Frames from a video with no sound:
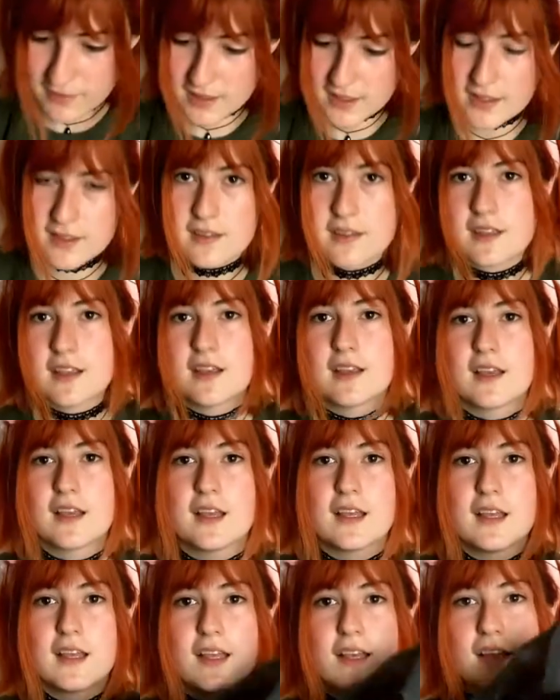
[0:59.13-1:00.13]
it is,
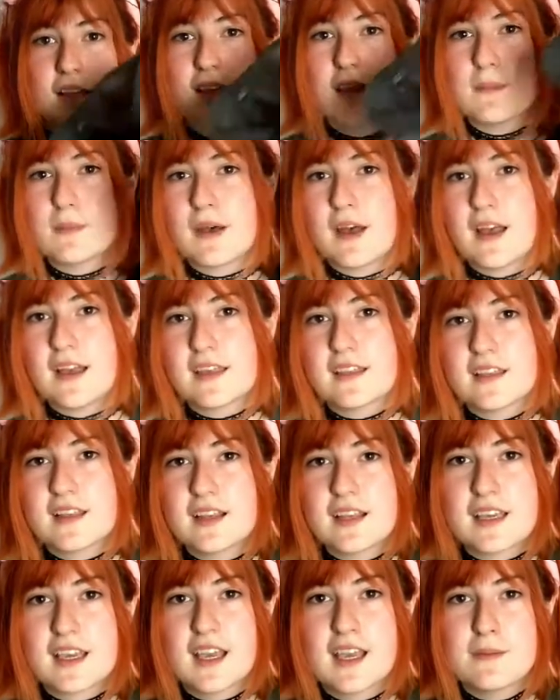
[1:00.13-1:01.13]
in the bag that
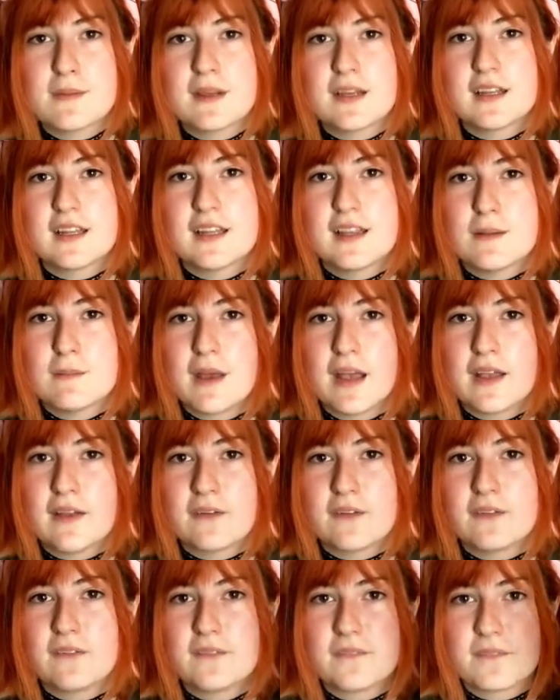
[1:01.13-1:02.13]
it came in the
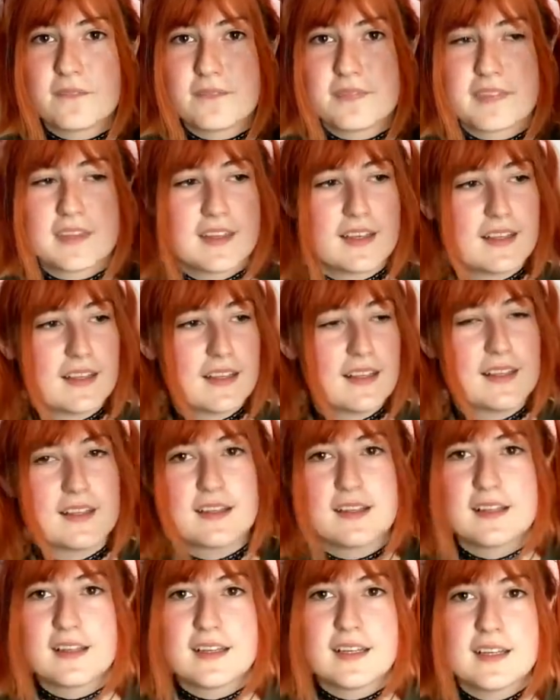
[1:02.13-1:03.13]
mail.
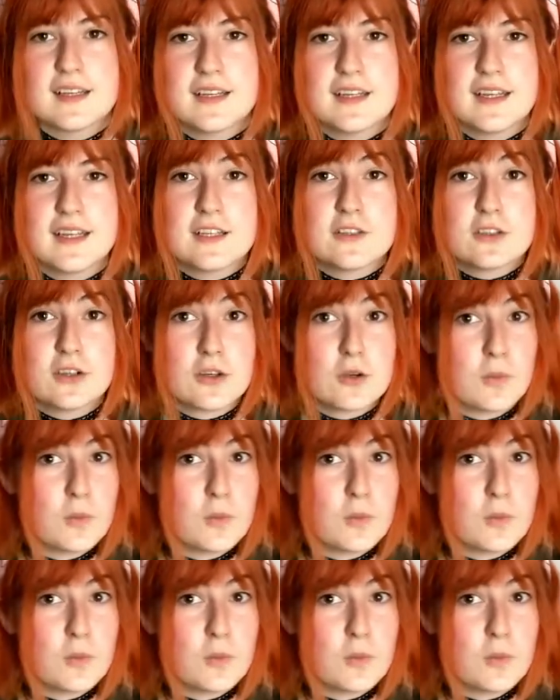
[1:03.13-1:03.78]
It took